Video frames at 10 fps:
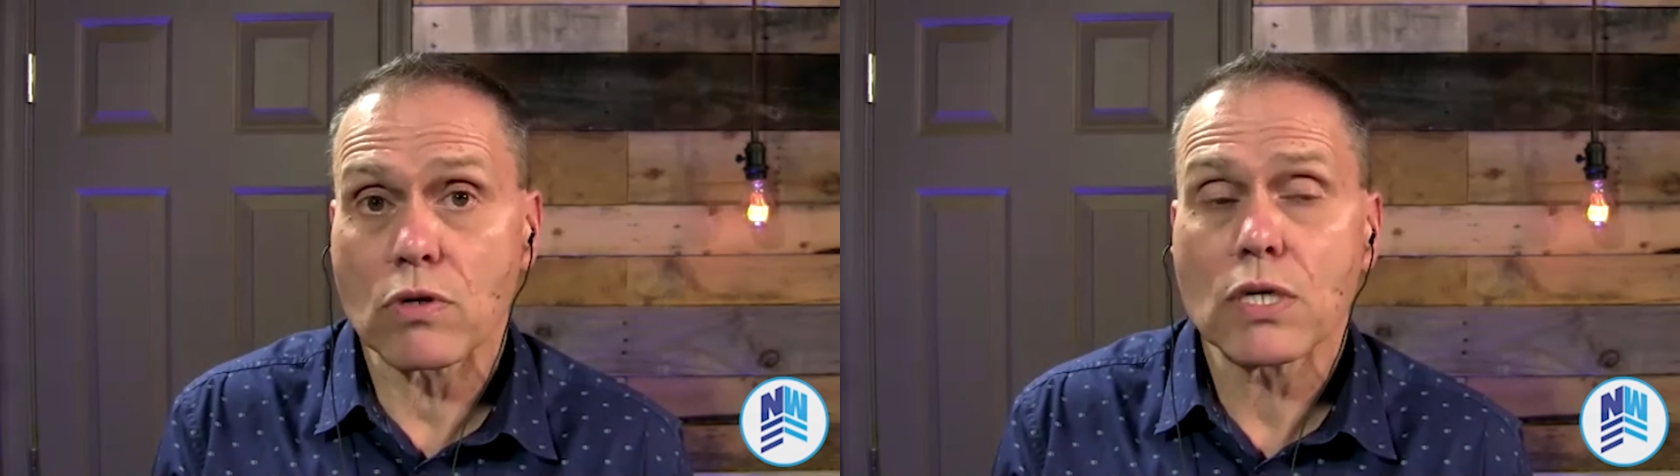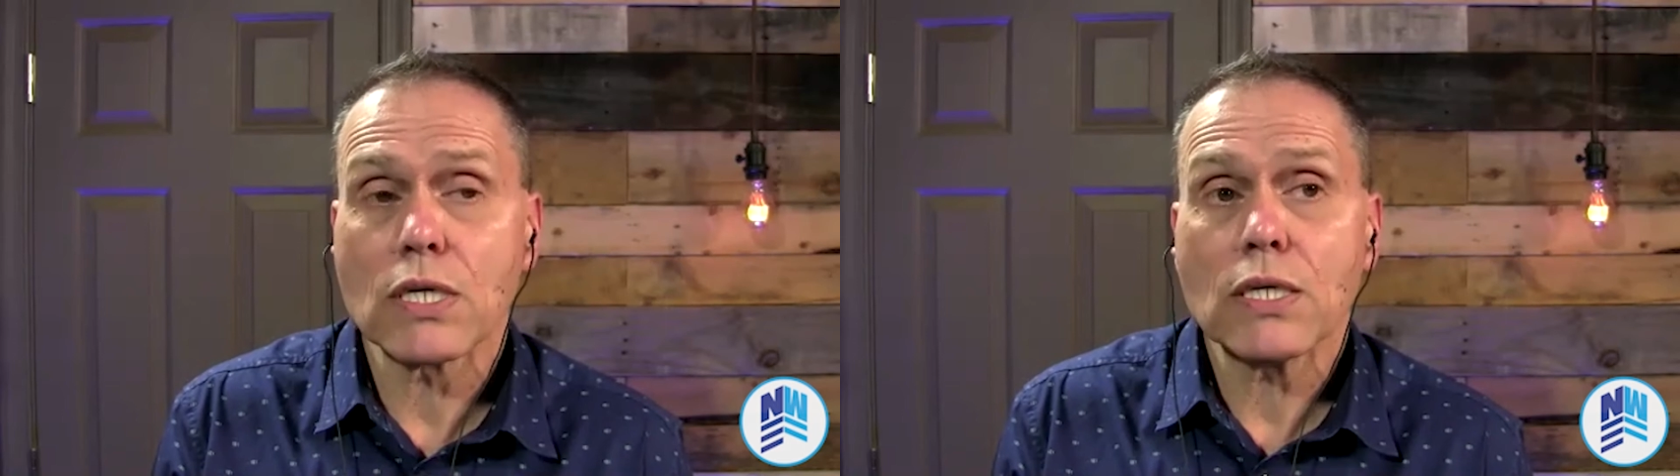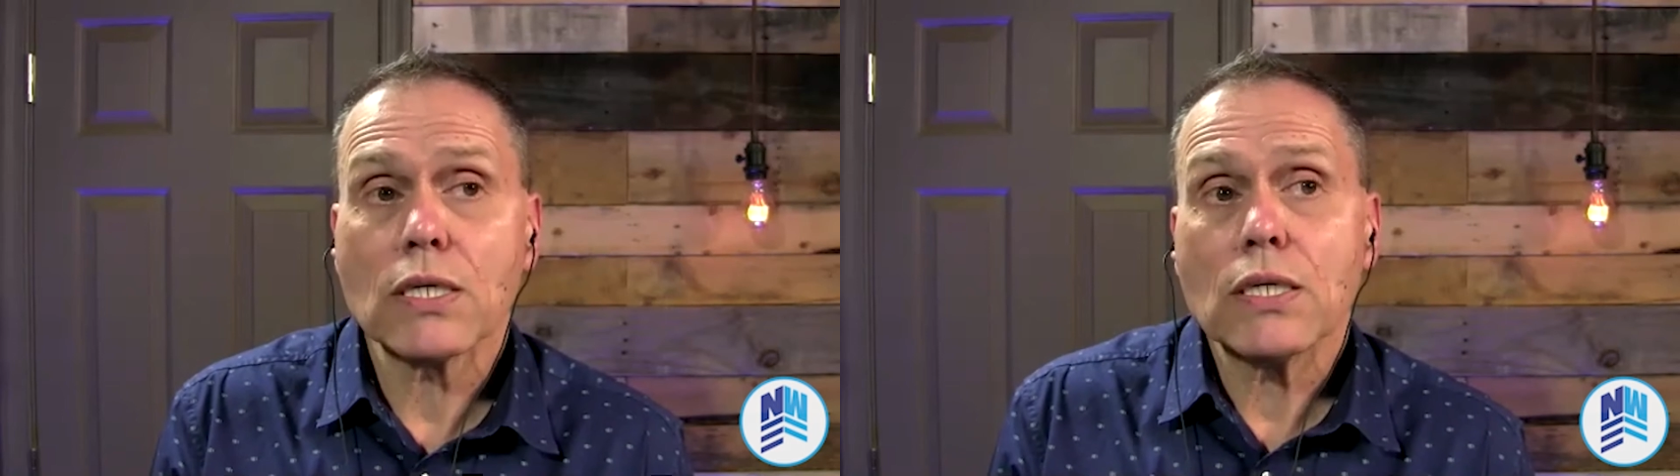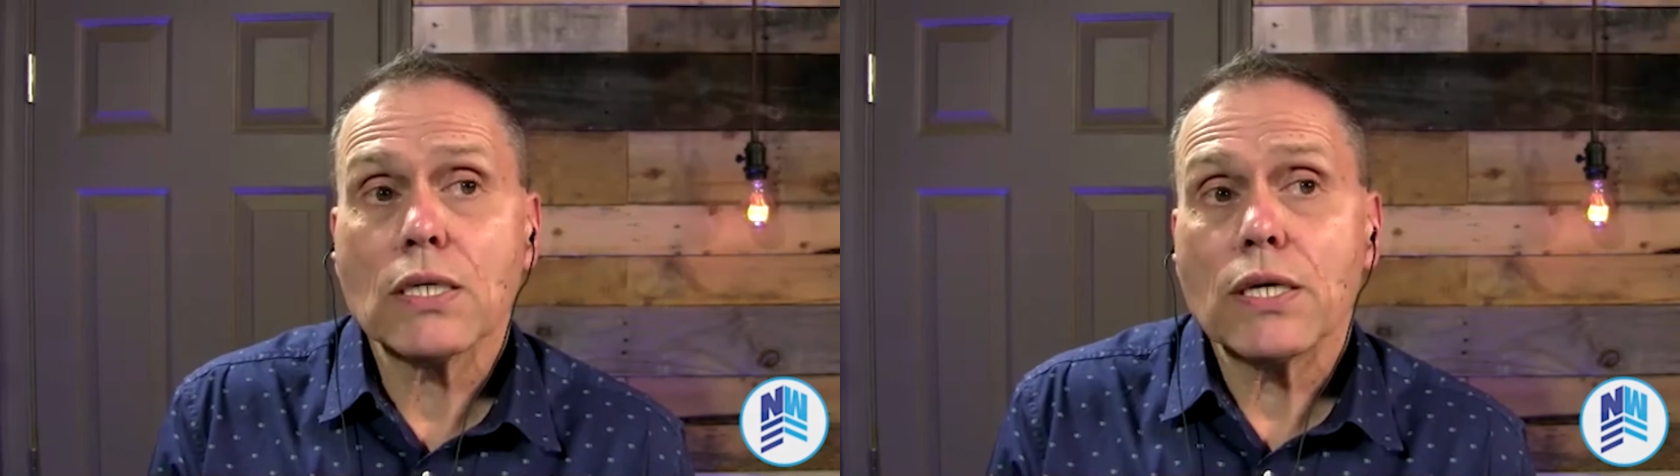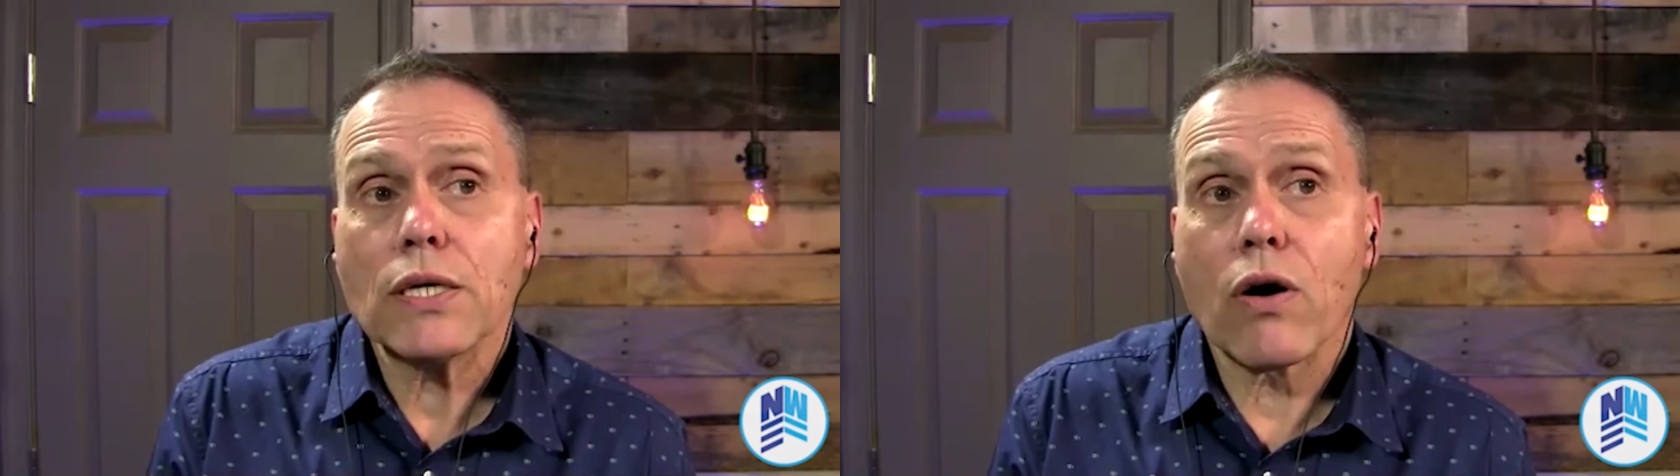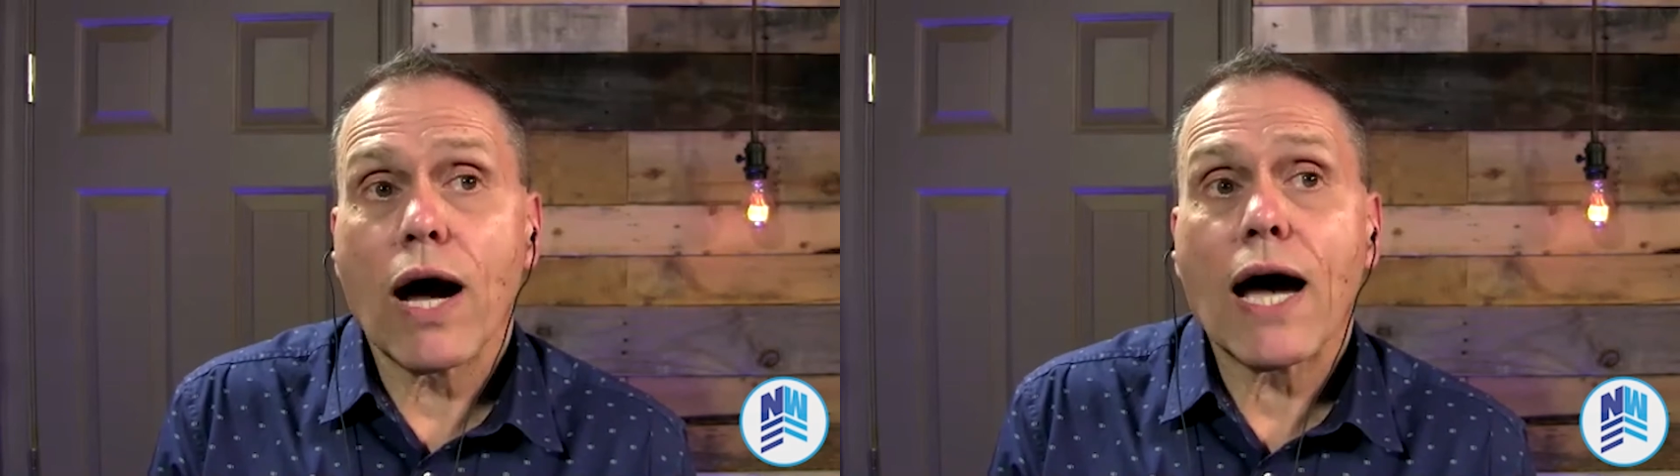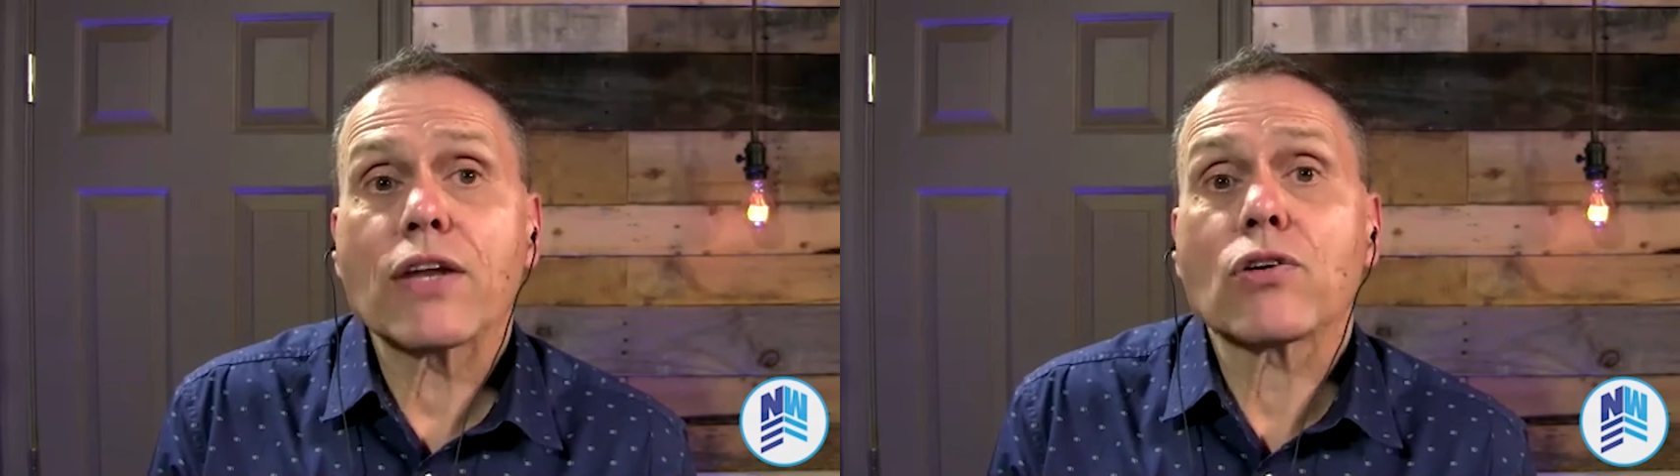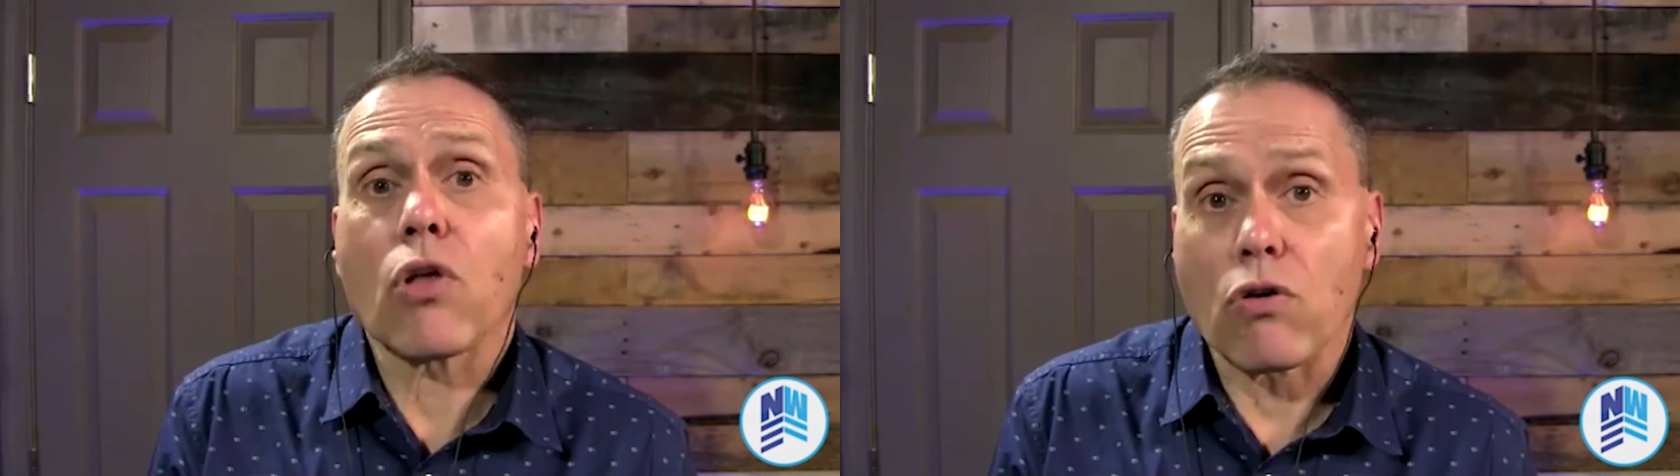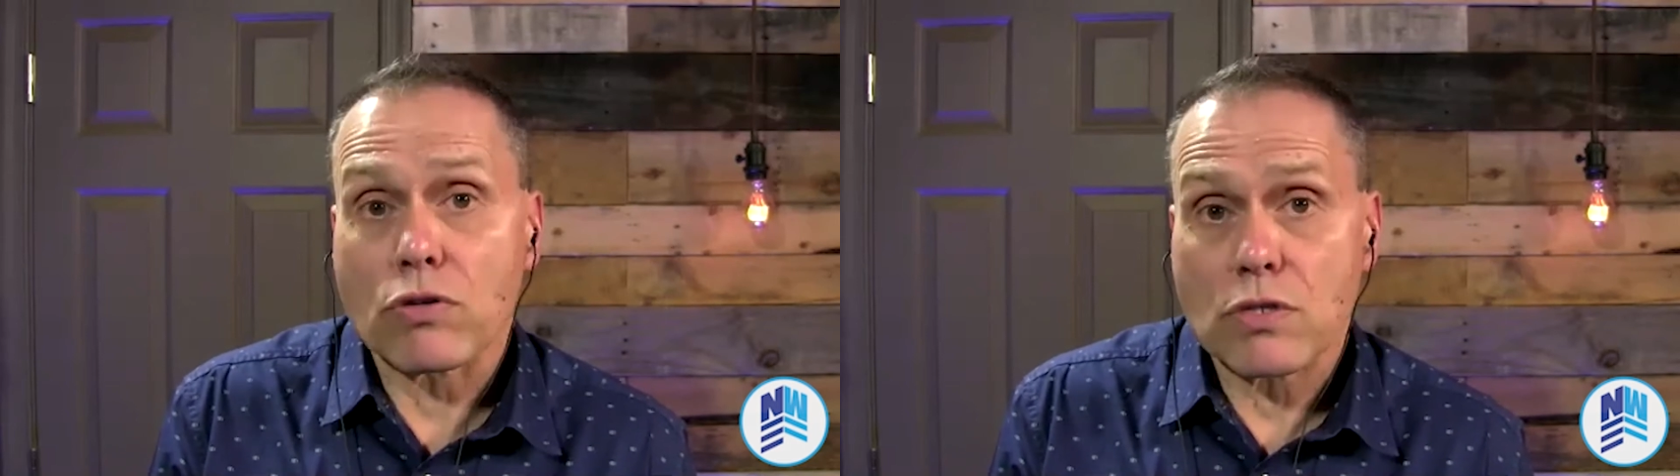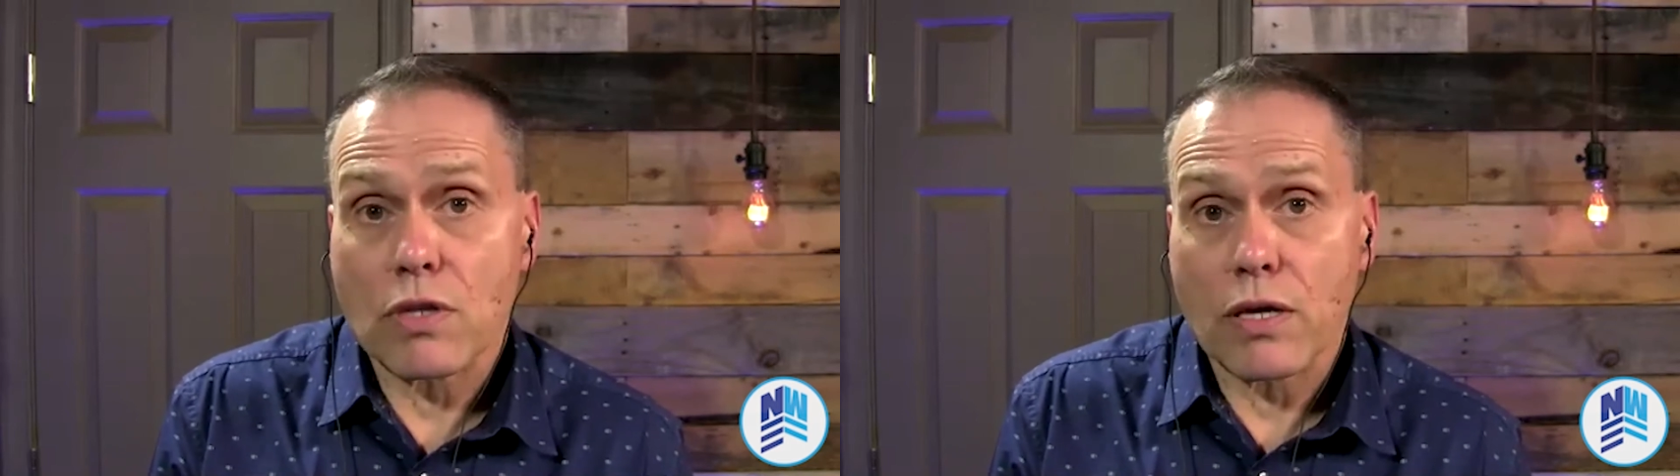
are, ideologues.